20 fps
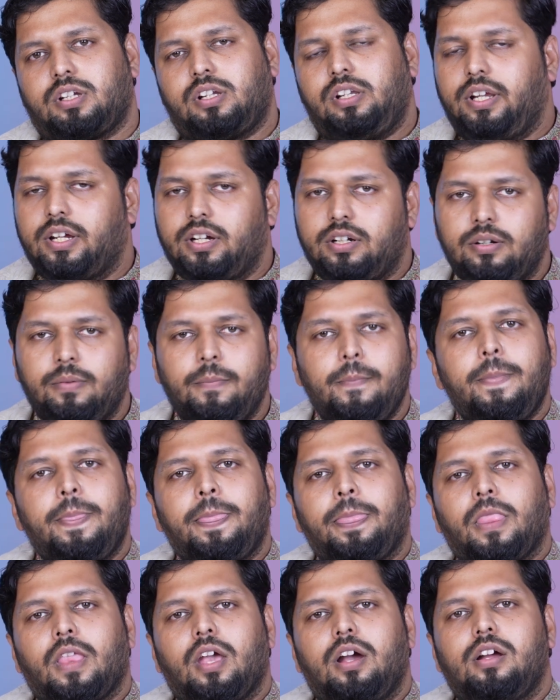clear,
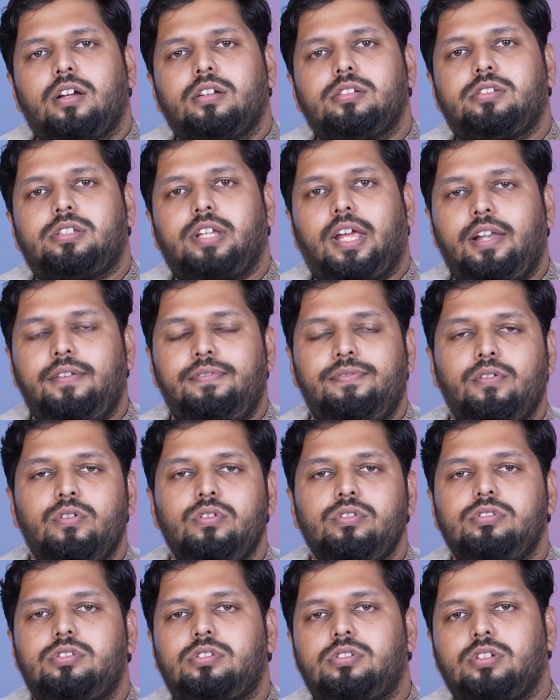
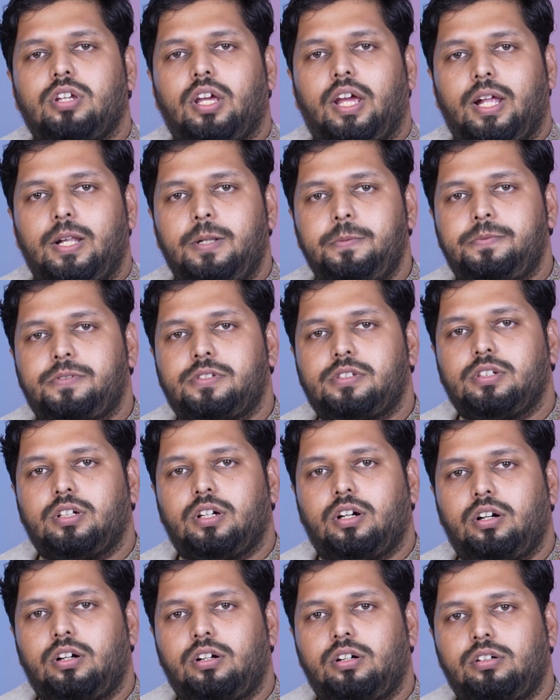Salesforce helps,
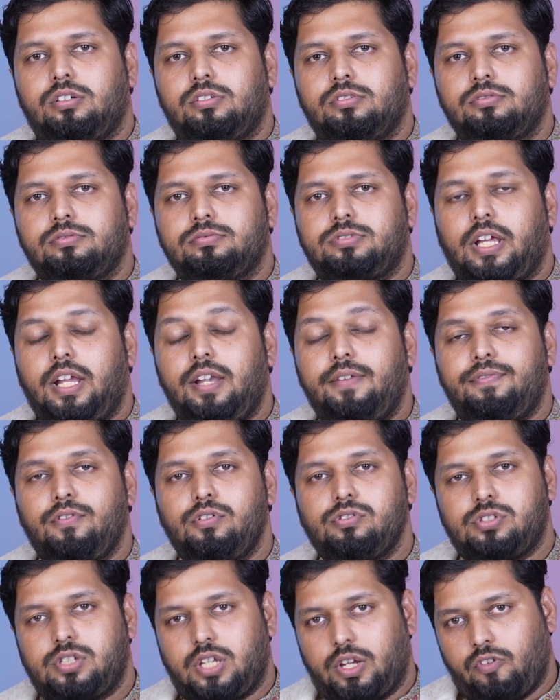
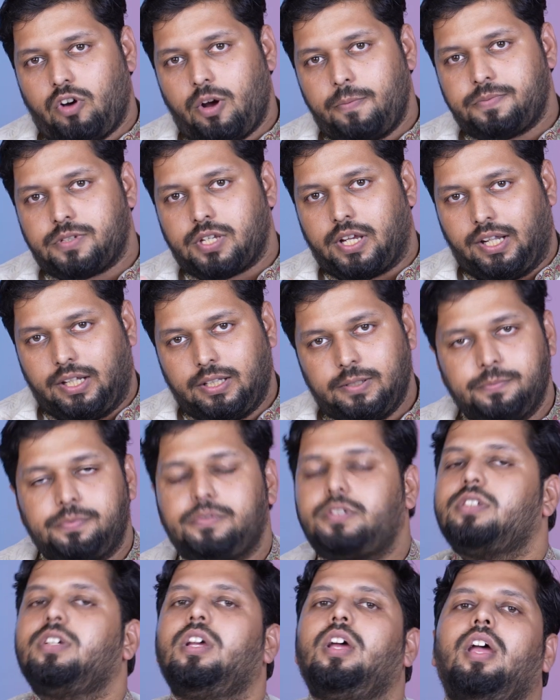Salesforce DevOps
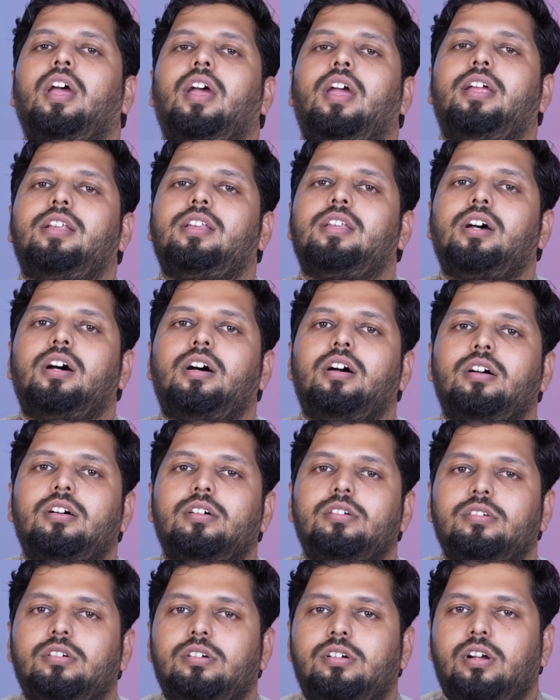helps in
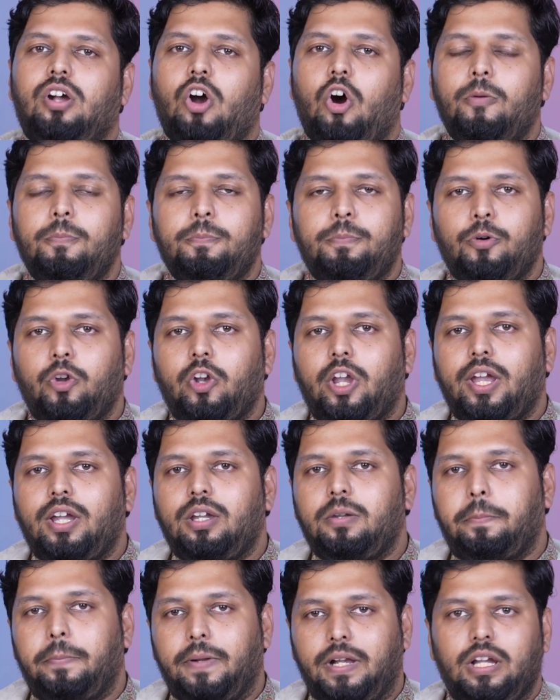the
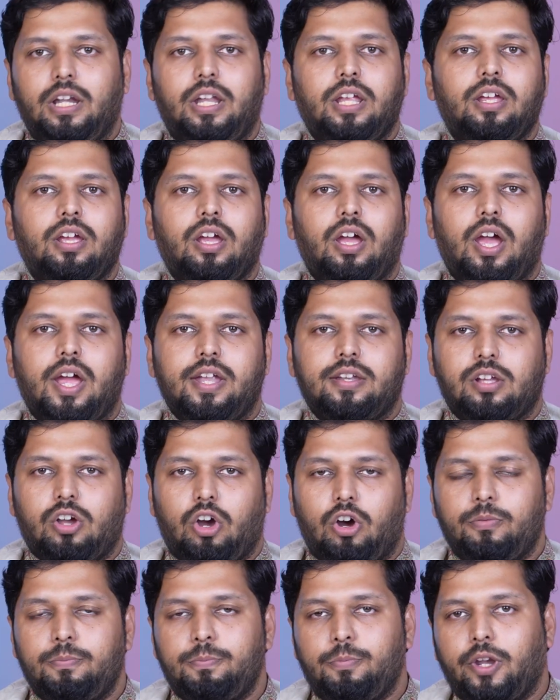component building and
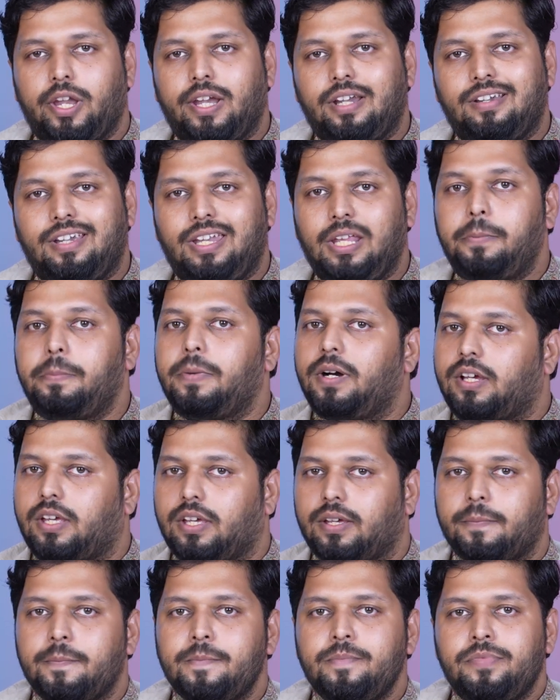component
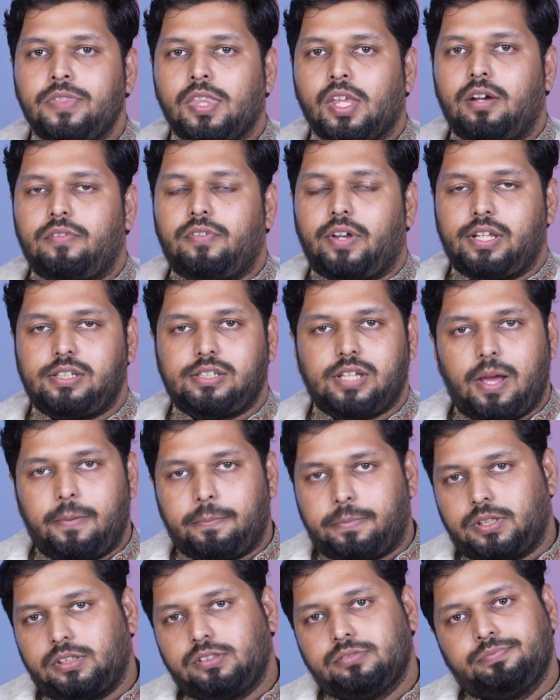debugging. For
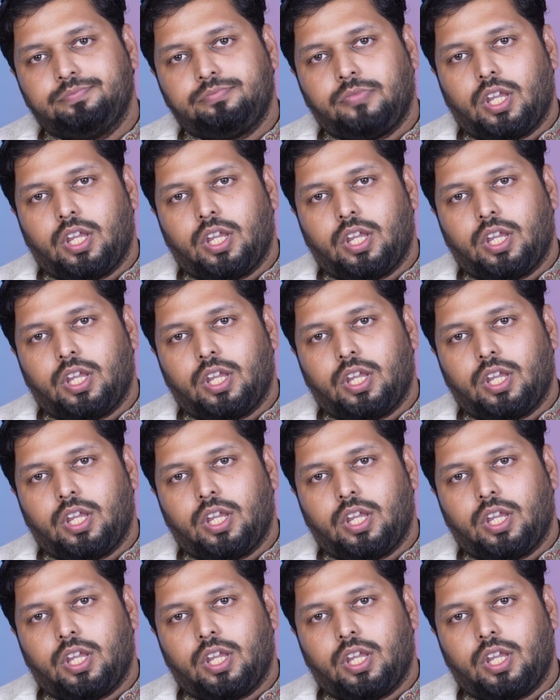example,